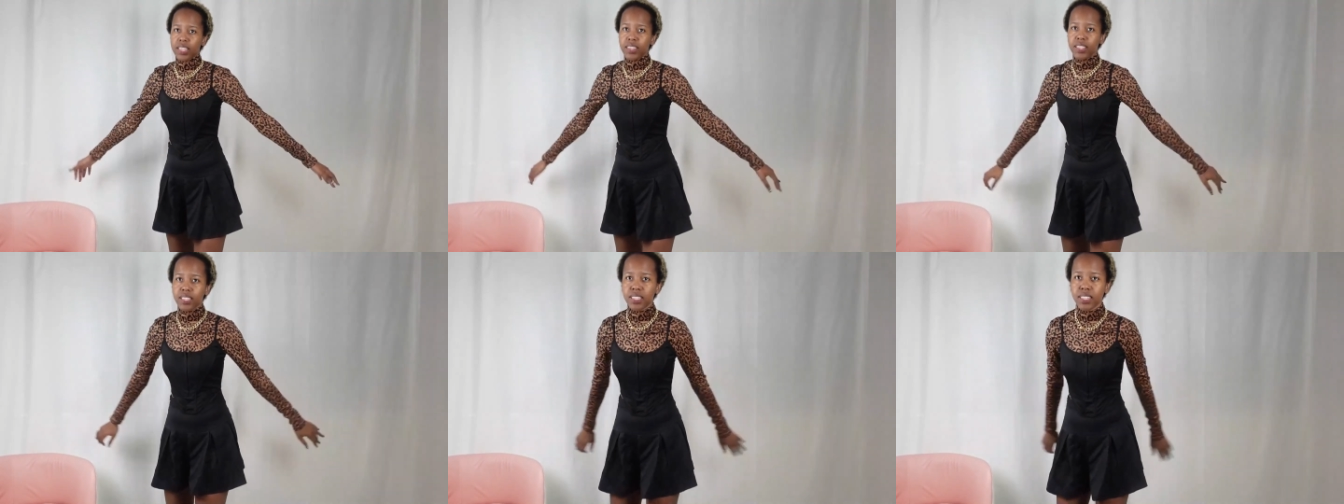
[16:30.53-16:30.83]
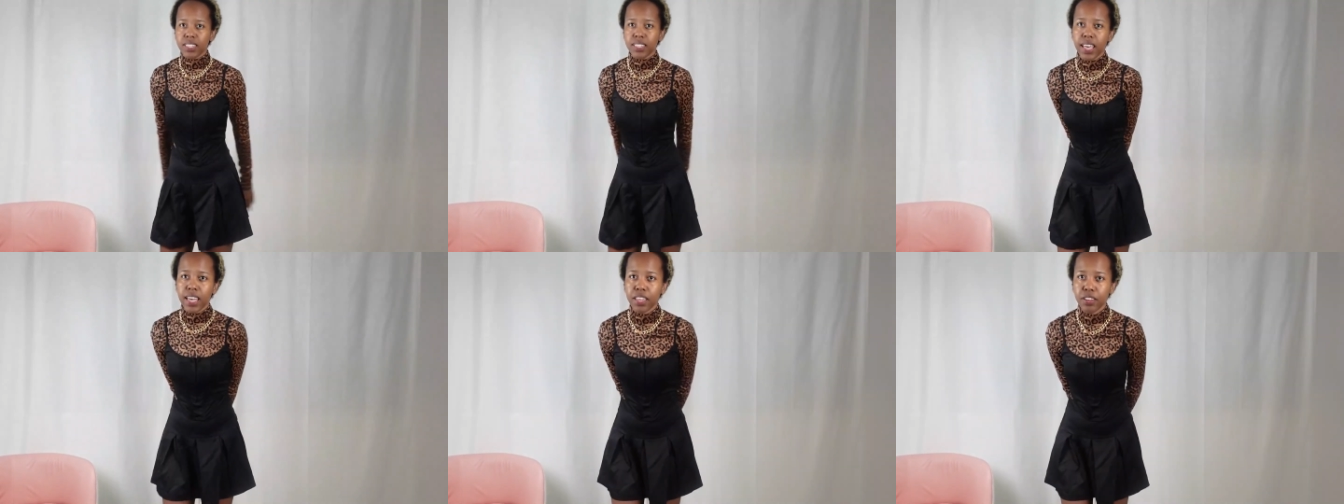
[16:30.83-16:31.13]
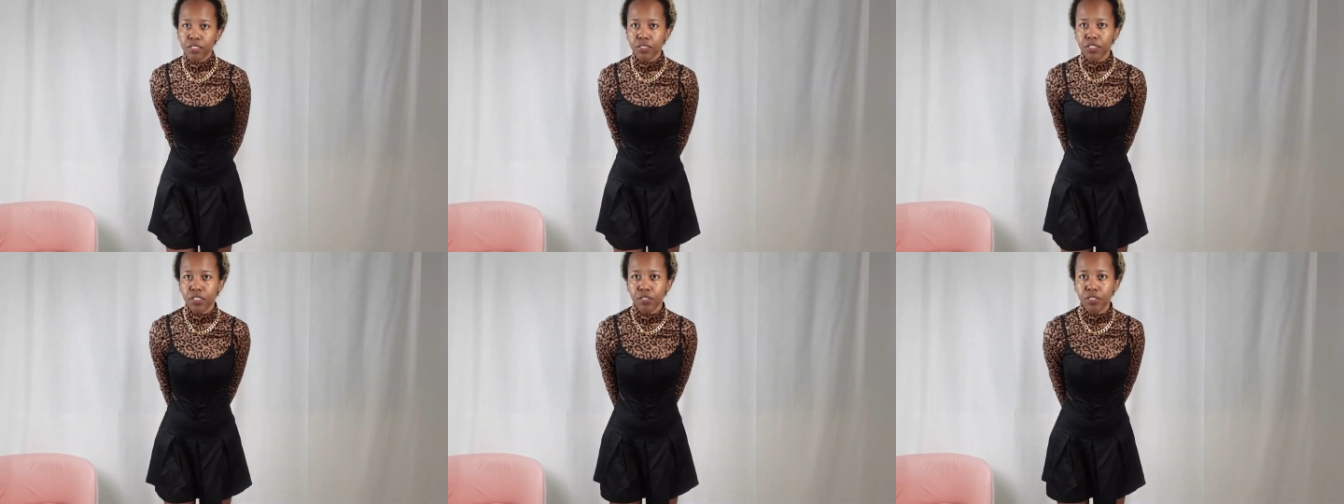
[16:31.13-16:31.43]
this is the
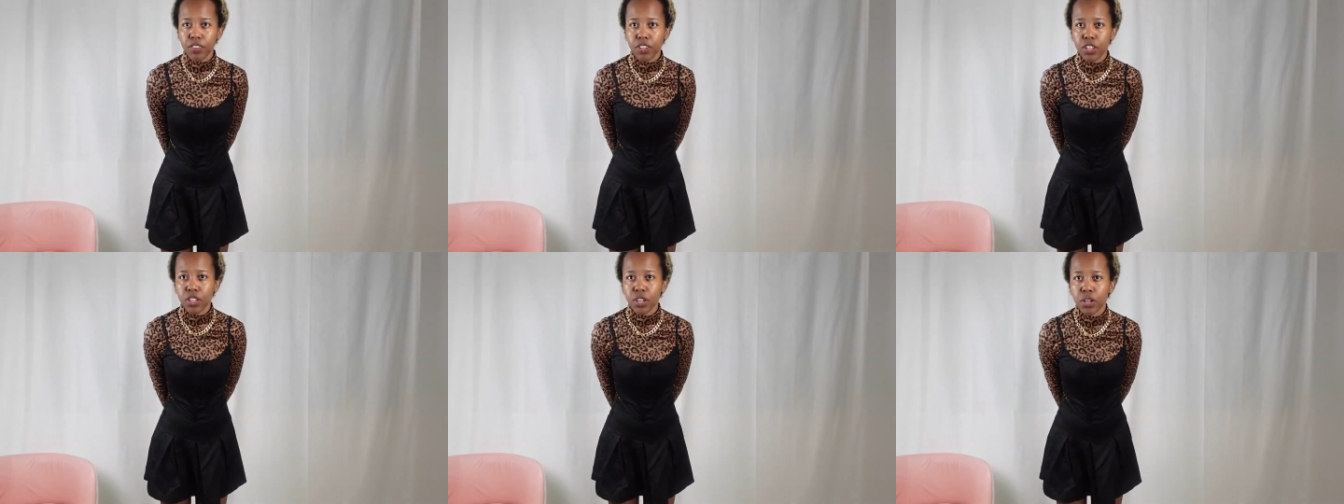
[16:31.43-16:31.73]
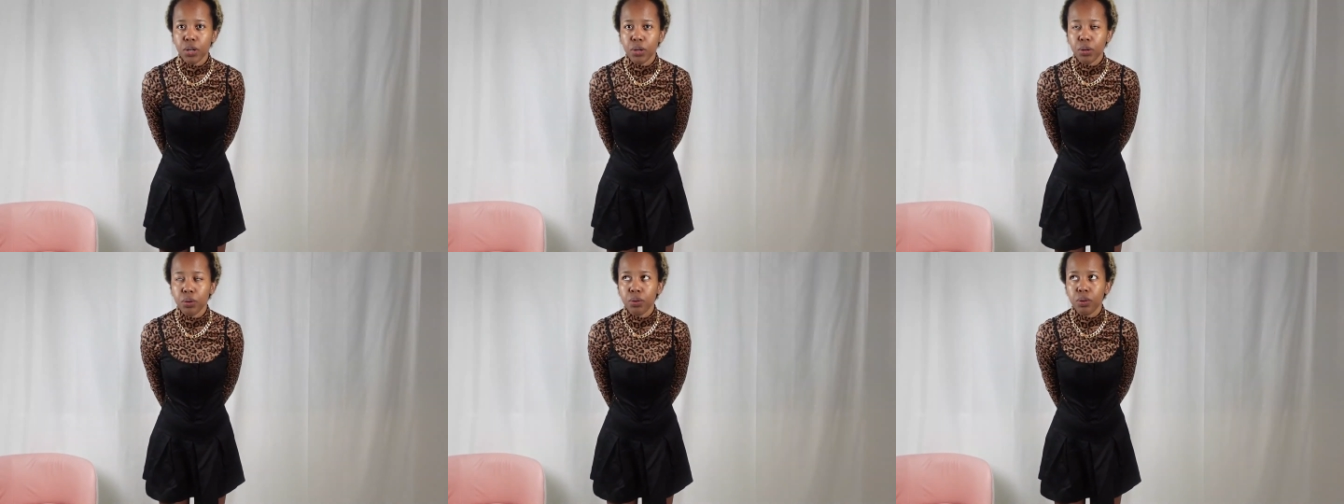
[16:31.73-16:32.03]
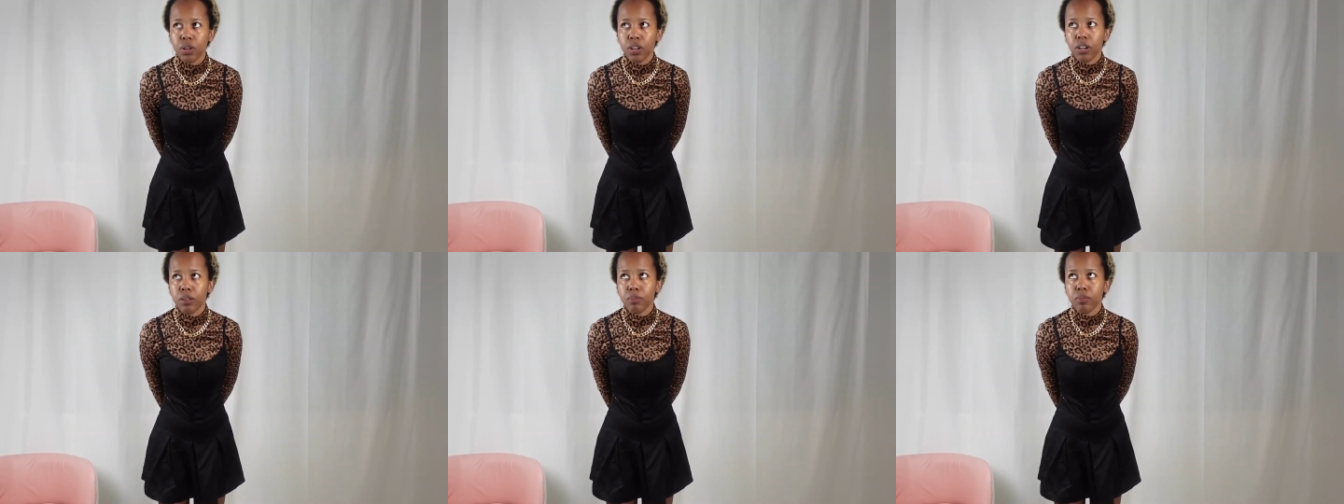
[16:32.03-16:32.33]
end of the
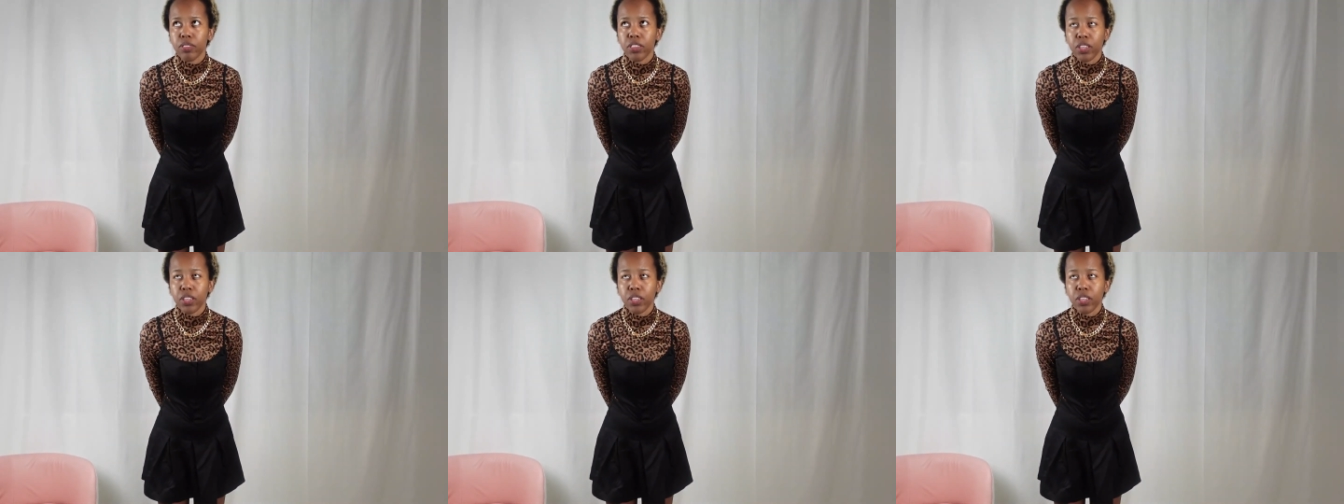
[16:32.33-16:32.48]
video um,